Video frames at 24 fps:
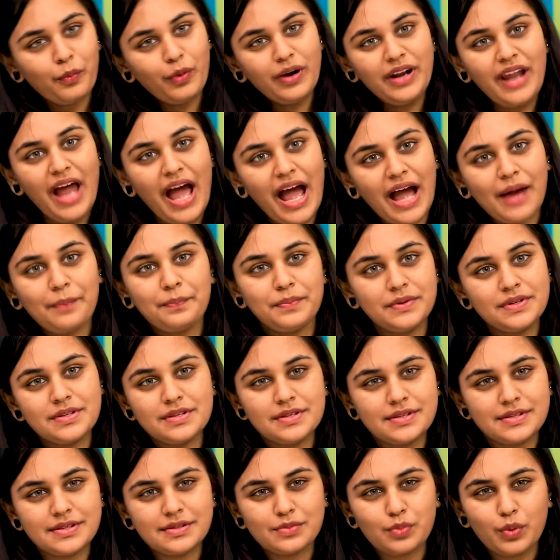What
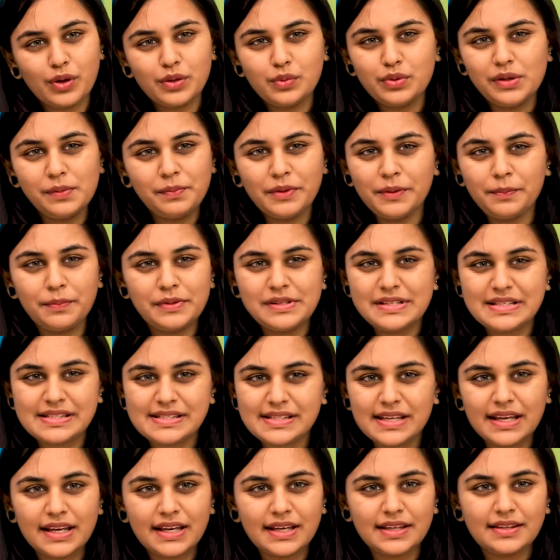happens? What will people
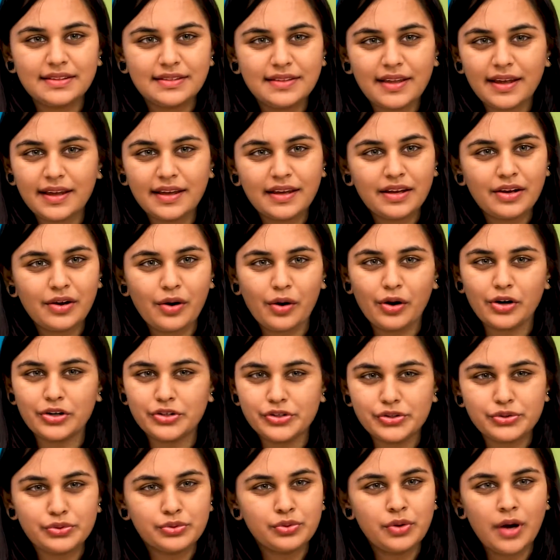say, think, or
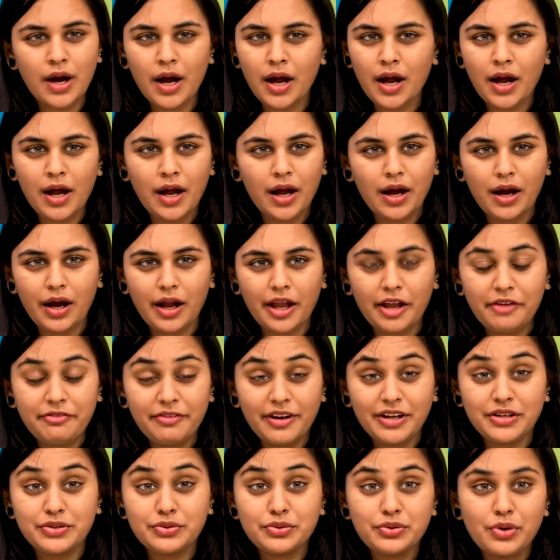do if
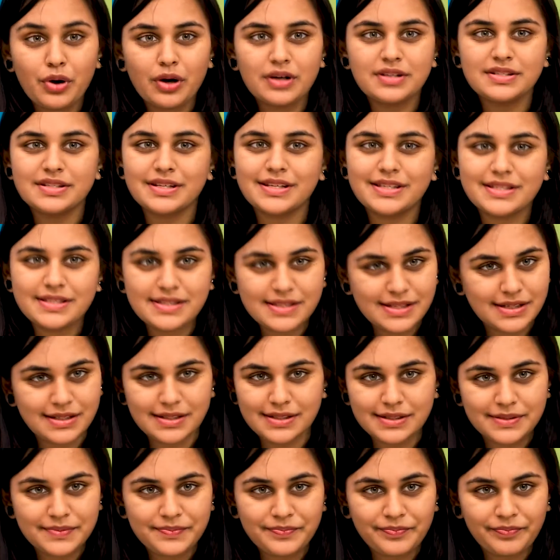I do not
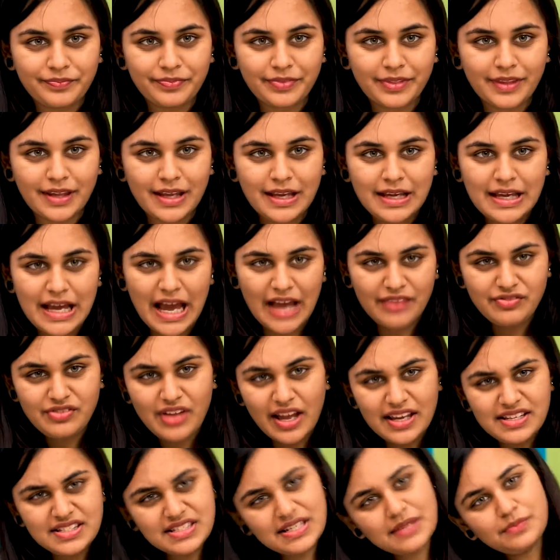succeed?
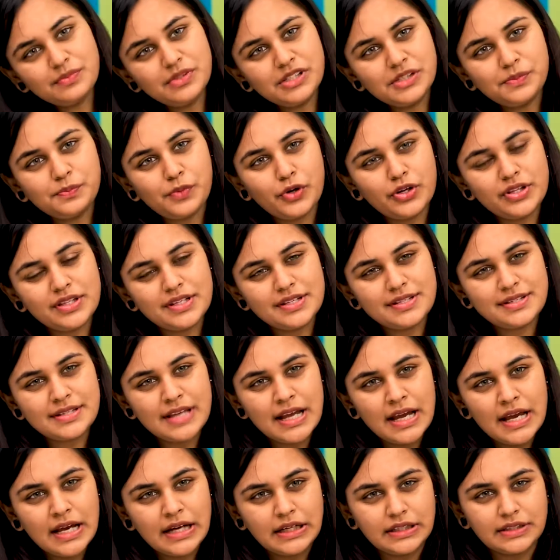I stumbled upon this
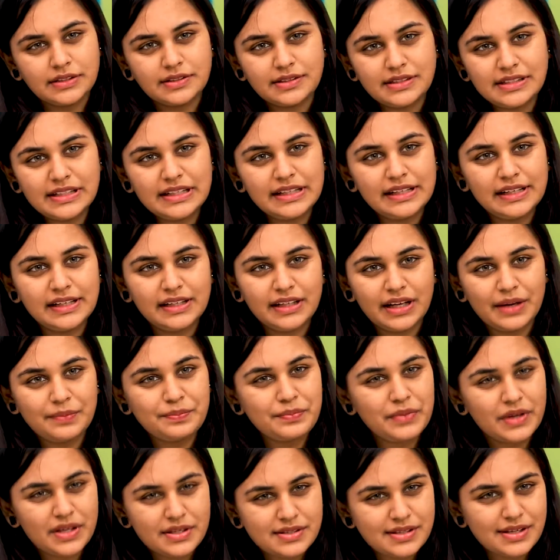really
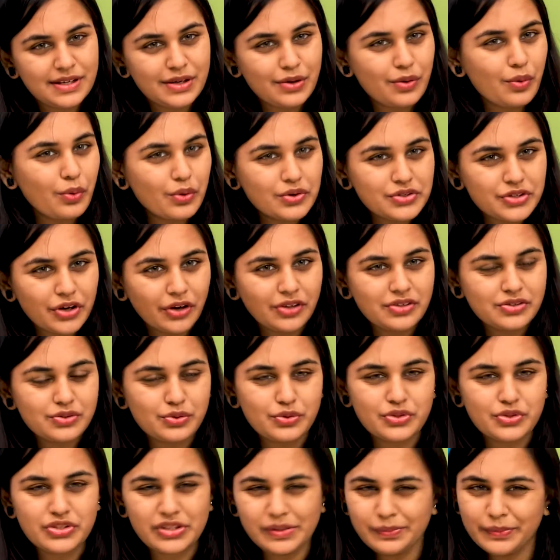amazing quote on
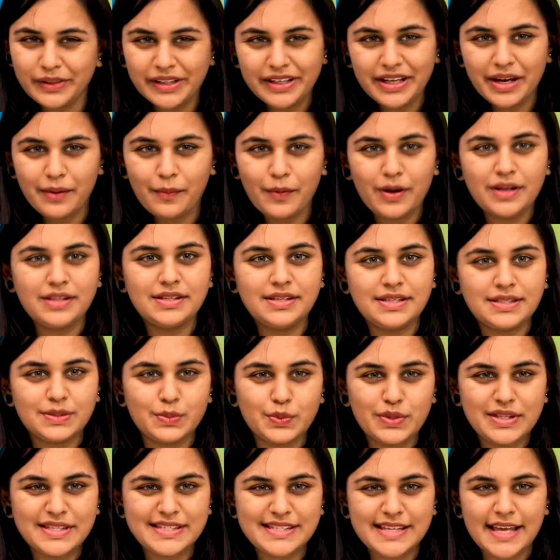social media once,
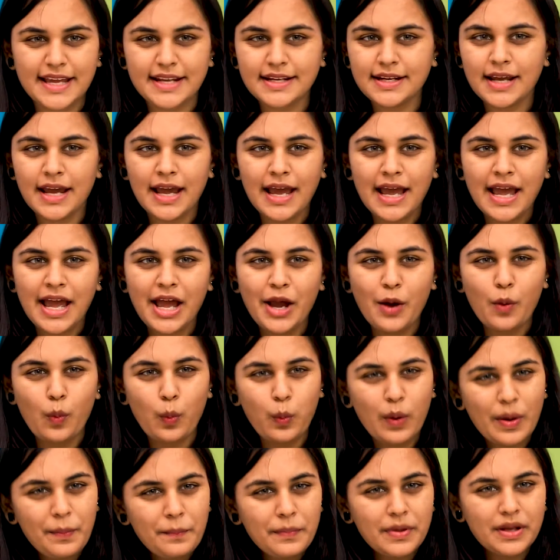which said,
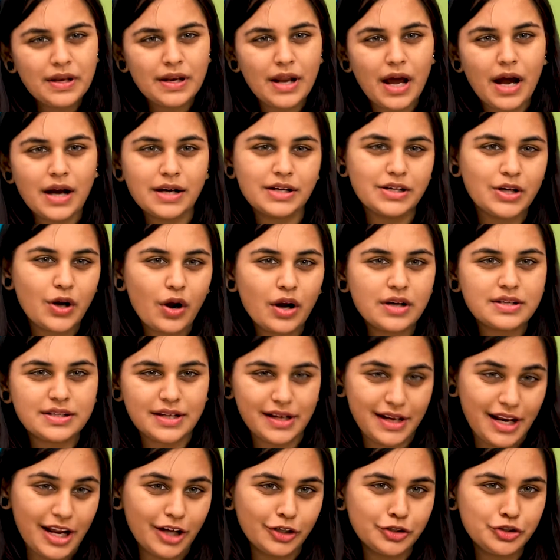women are not
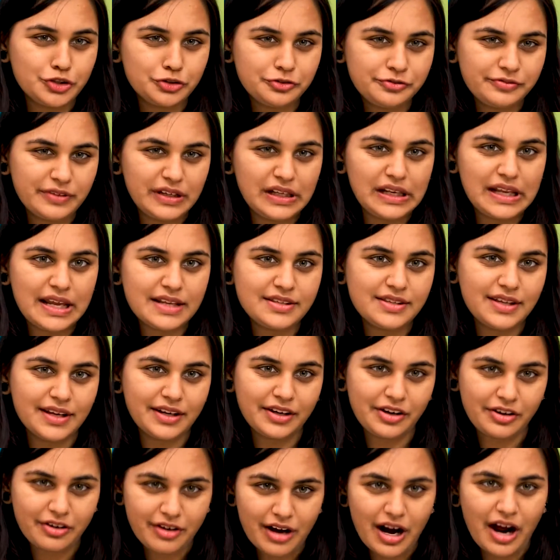allowed to fail at their
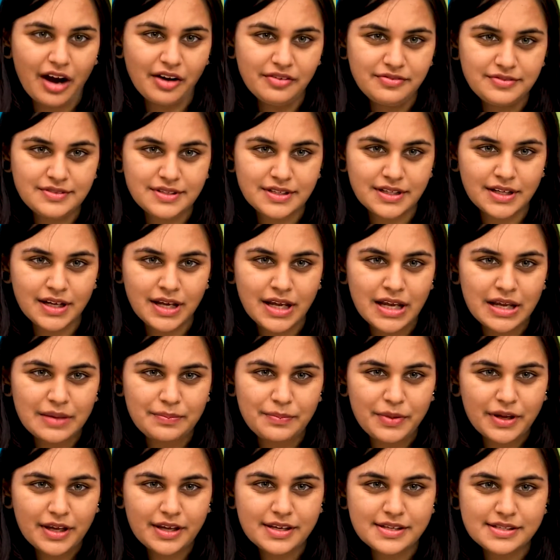craft
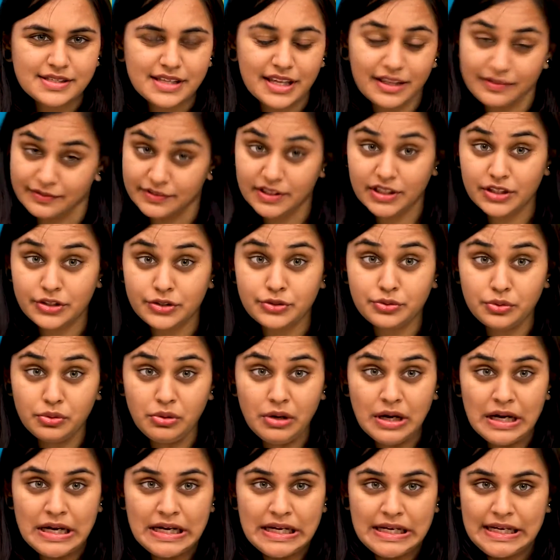because if they do,
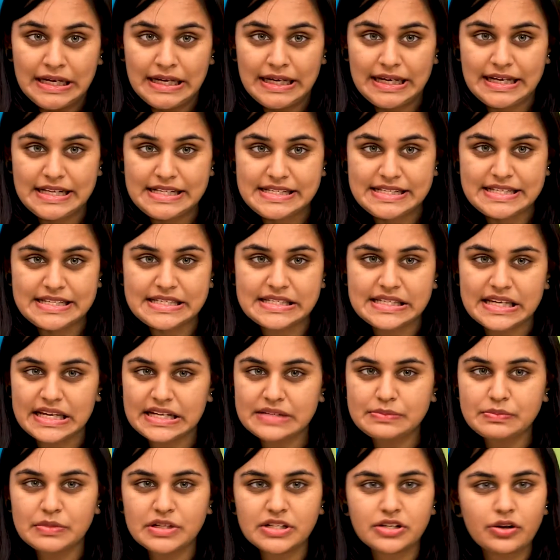it's a
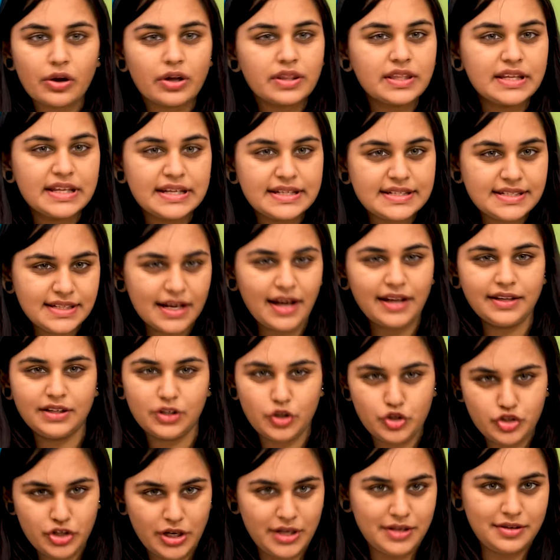statement on the entire
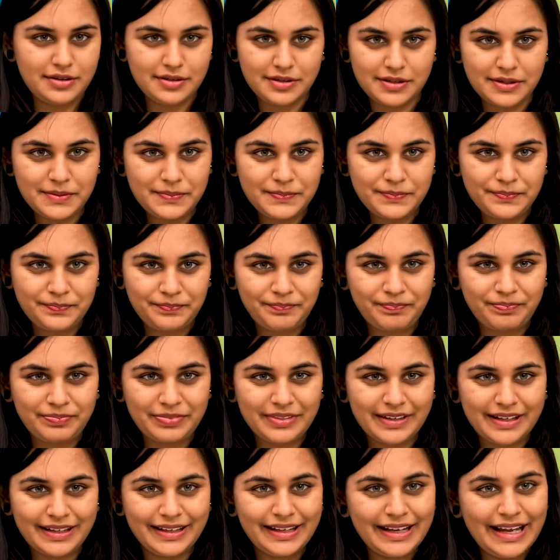gender.
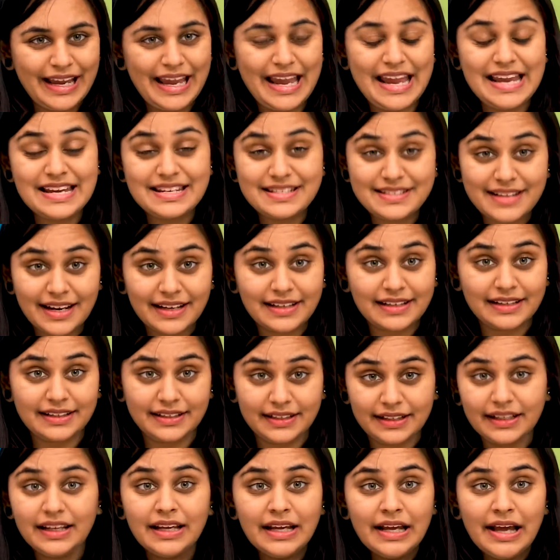
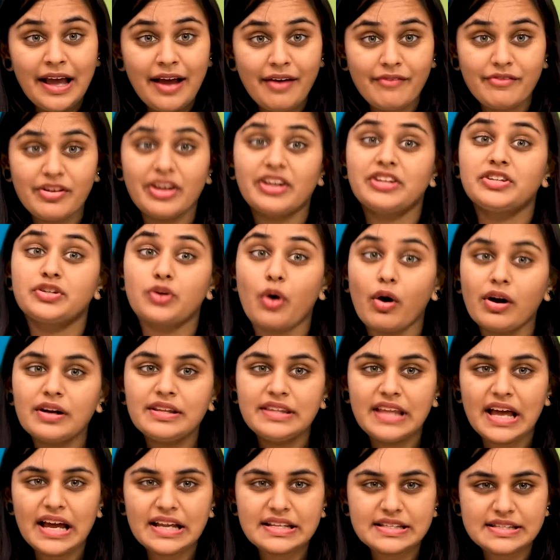Indirectly, we are taught
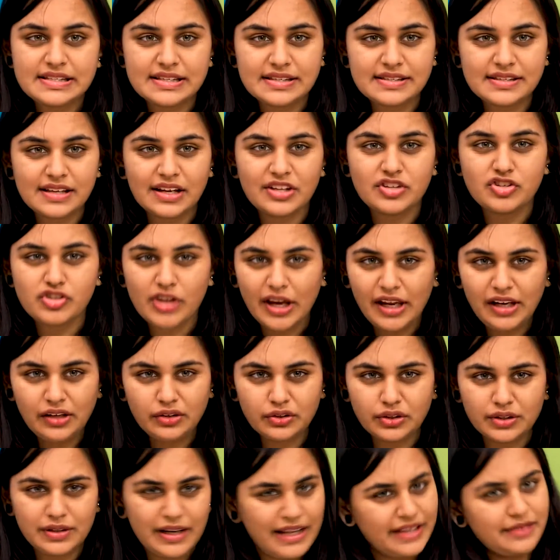that since our
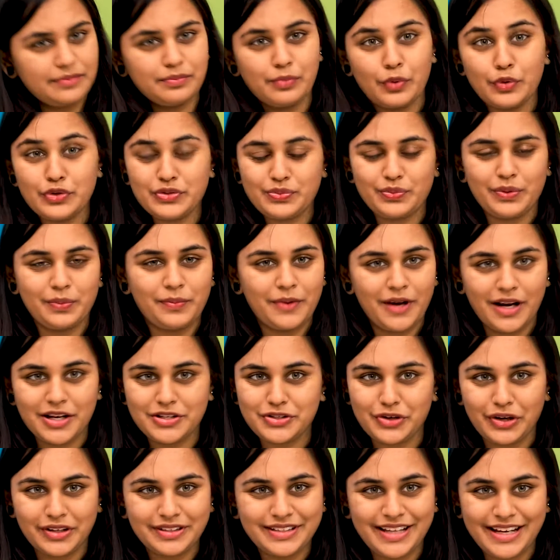childhood, like most women are
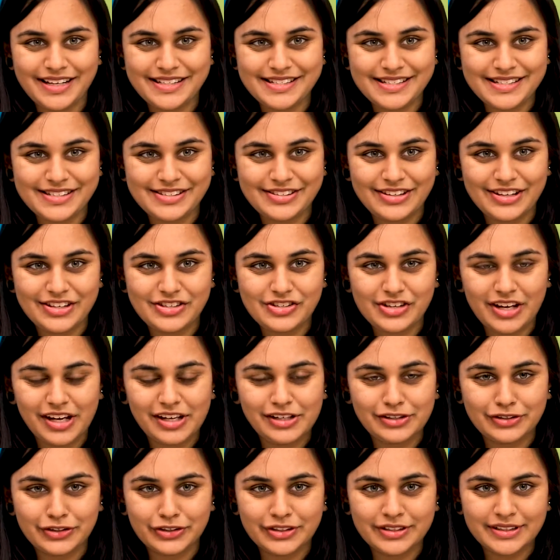taught that since their
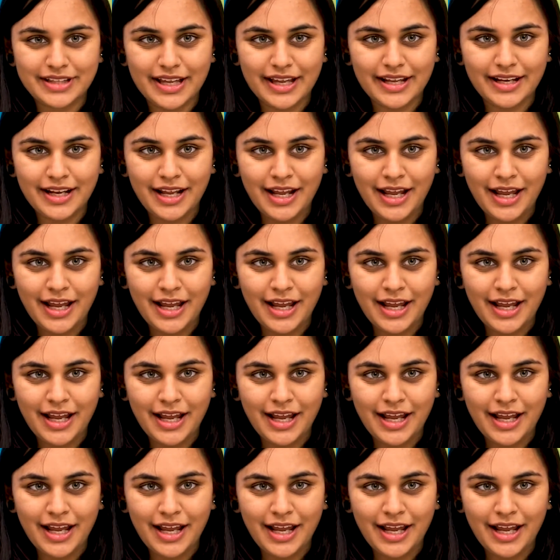childhood, that,